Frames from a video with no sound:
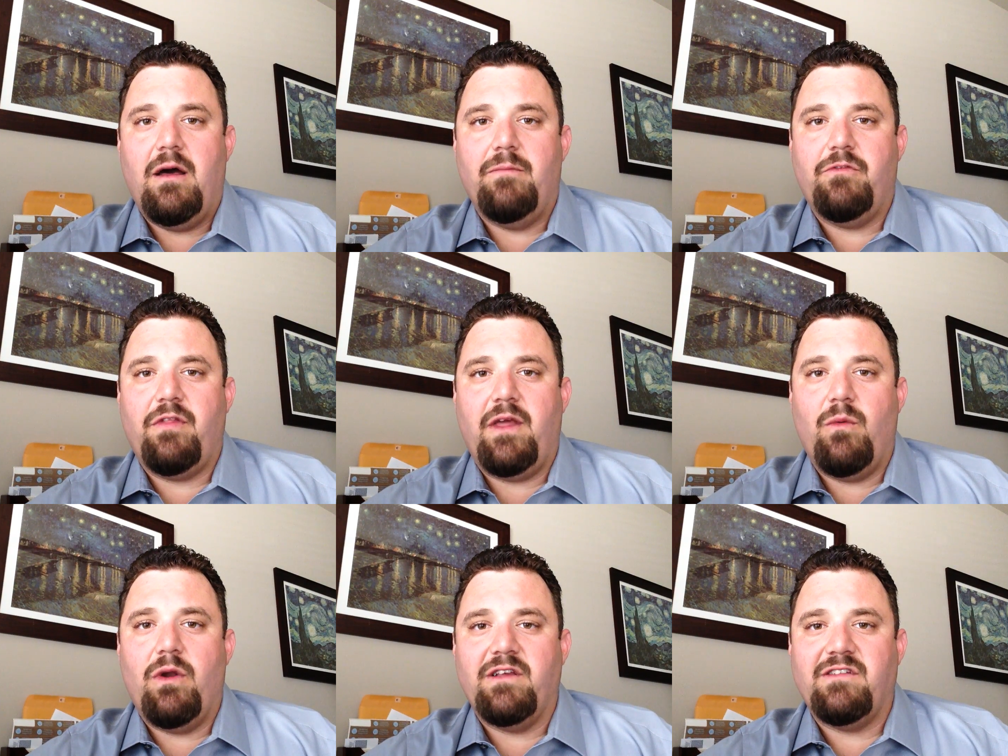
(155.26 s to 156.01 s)
So they
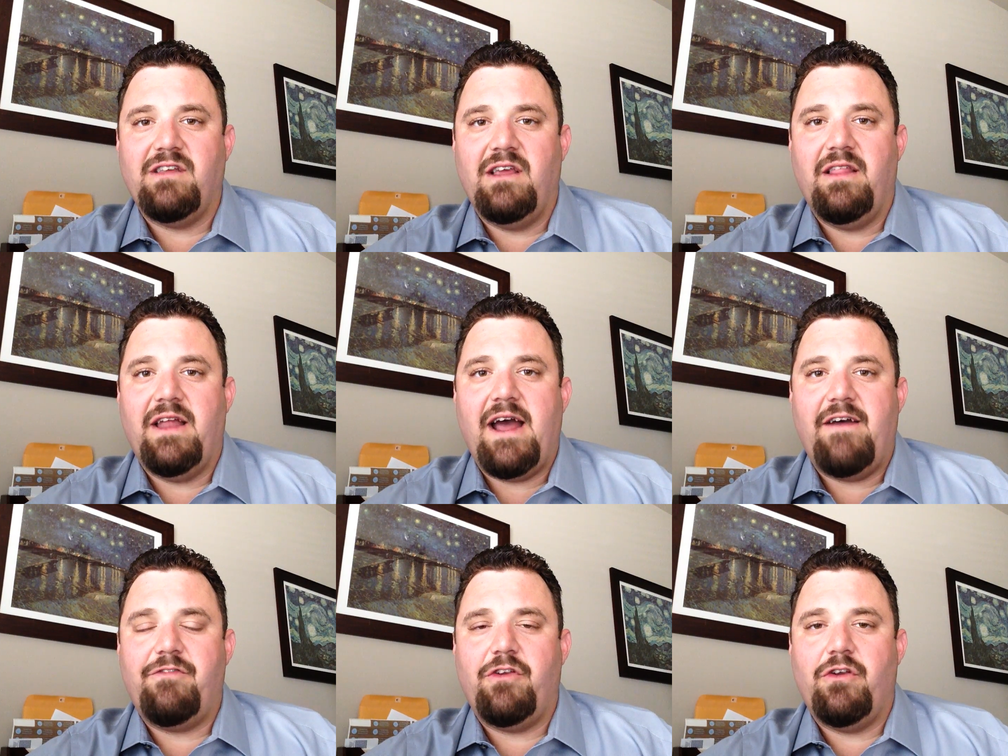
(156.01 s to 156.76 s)
want to see that
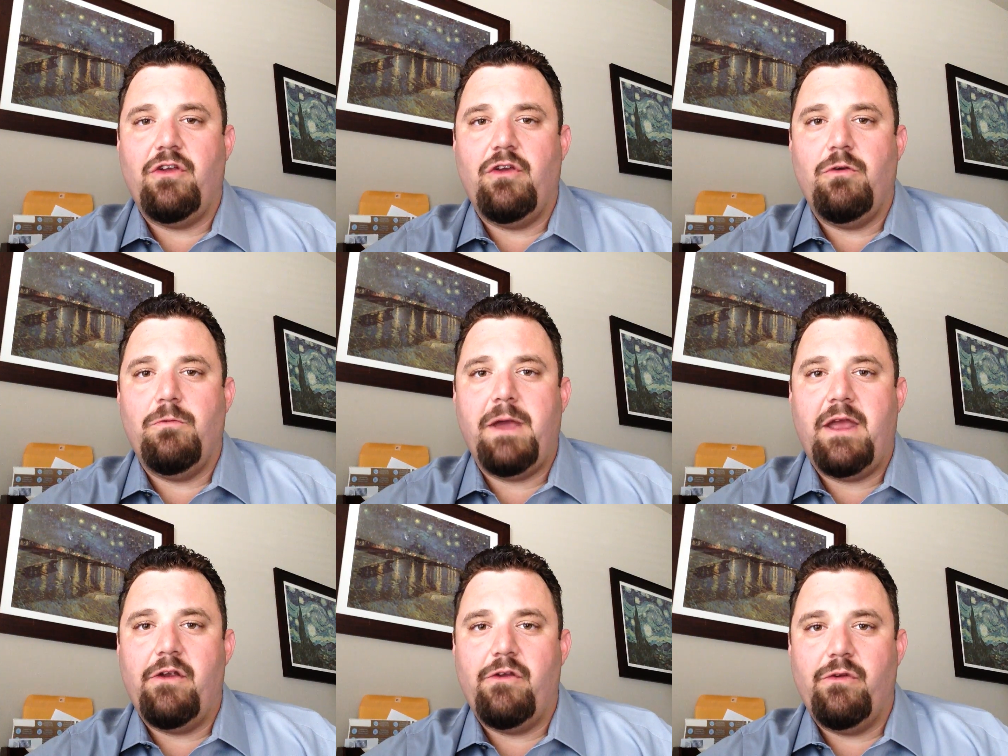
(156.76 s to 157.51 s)
after you
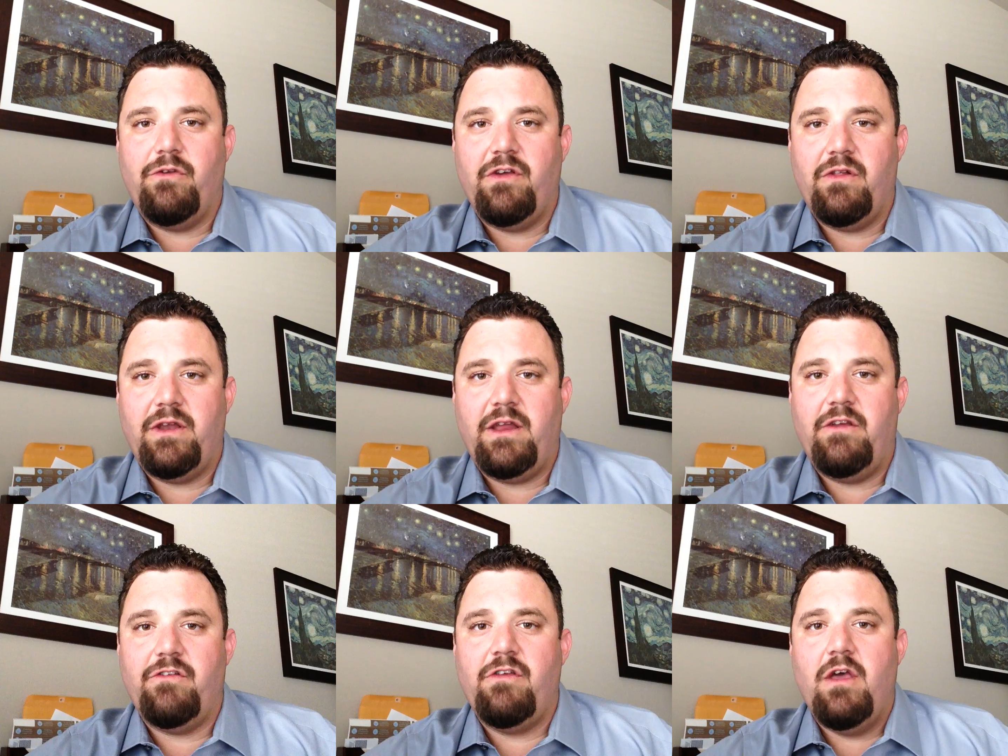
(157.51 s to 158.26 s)
pay your
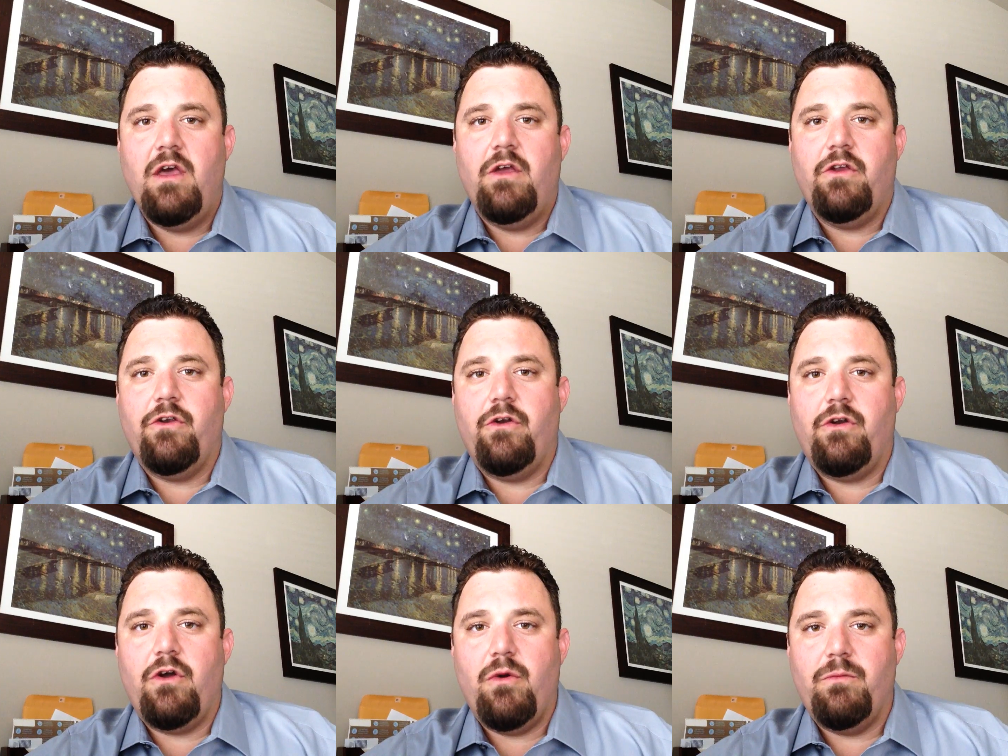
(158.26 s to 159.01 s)
utilities,
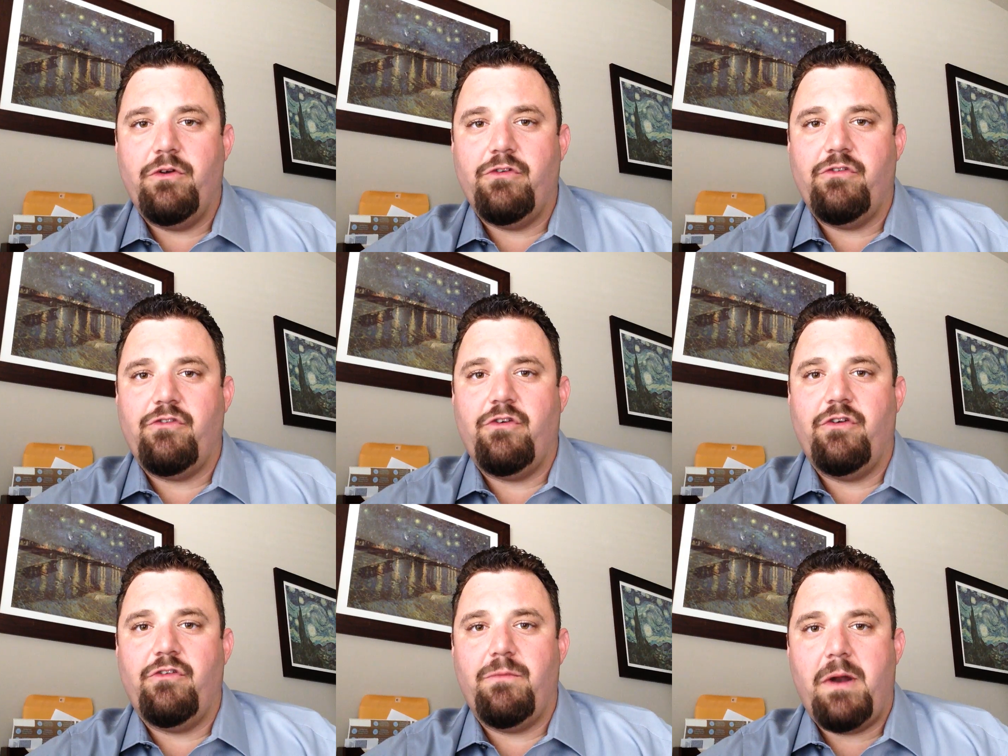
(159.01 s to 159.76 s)
your homeowners
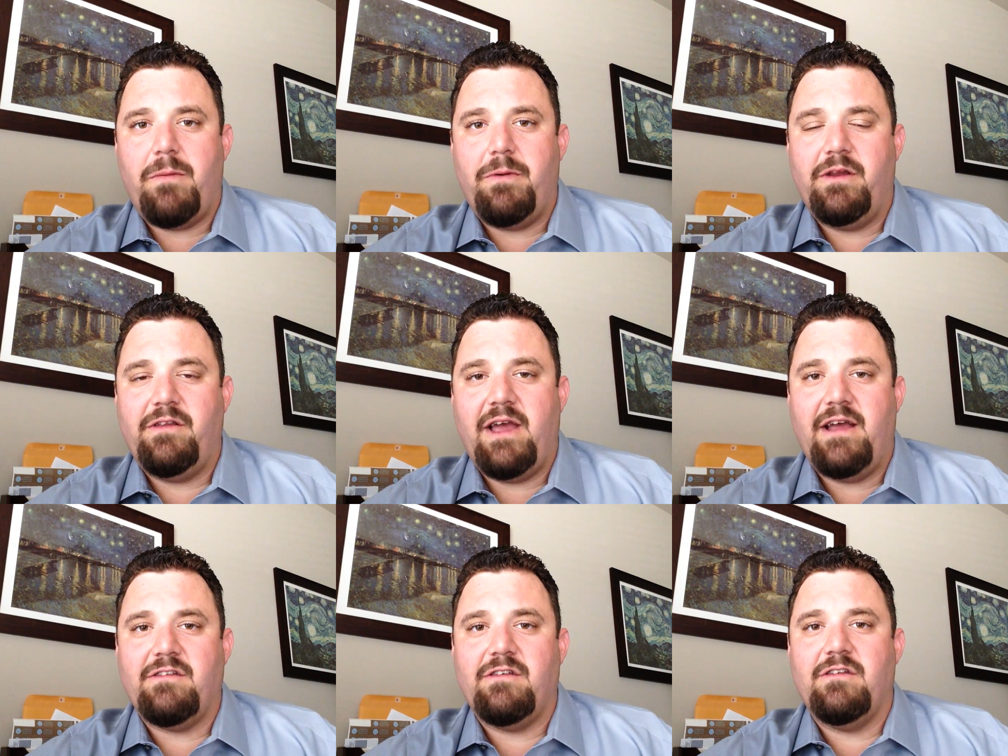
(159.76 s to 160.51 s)
insurance, your property
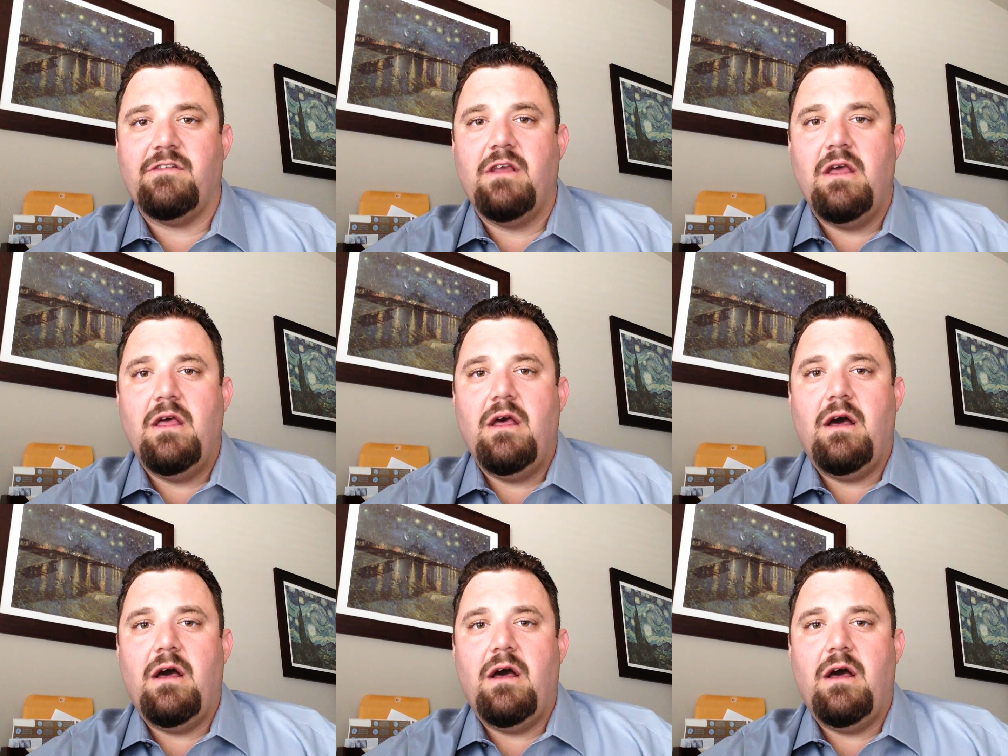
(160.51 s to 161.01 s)
taxes,